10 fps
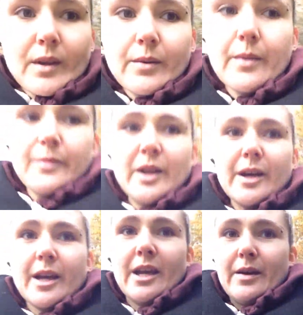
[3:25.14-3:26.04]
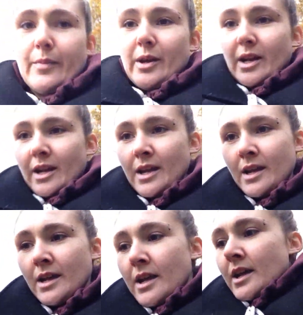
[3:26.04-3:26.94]
look at it being,
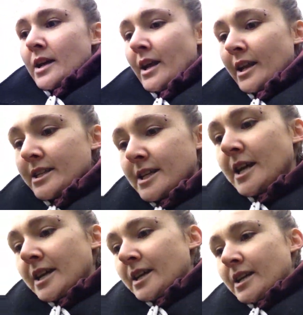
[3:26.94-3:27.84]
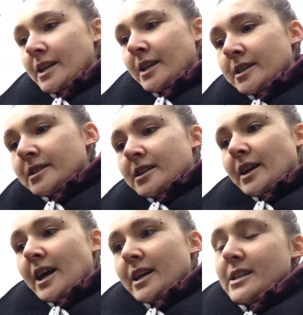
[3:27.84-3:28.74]
like they're saying that there's
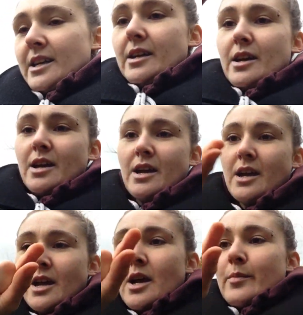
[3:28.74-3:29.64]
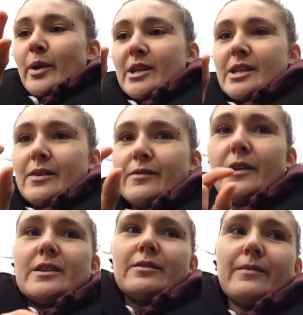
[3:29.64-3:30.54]
galactic basically
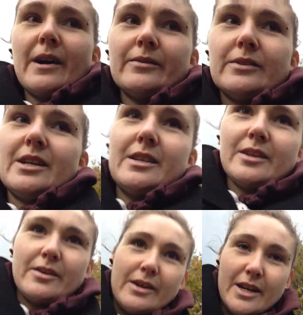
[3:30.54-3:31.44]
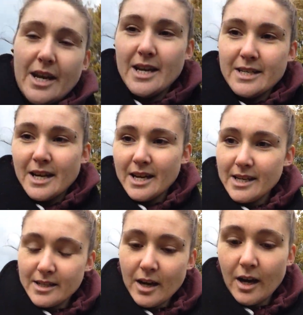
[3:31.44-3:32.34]
things around it, so it
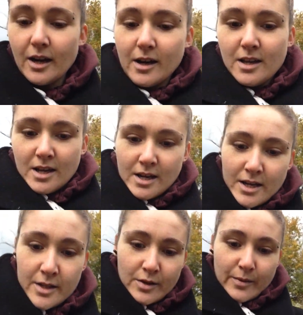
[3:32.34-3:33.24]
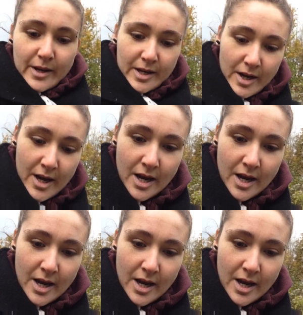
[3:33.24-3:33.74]
intakes colour. So when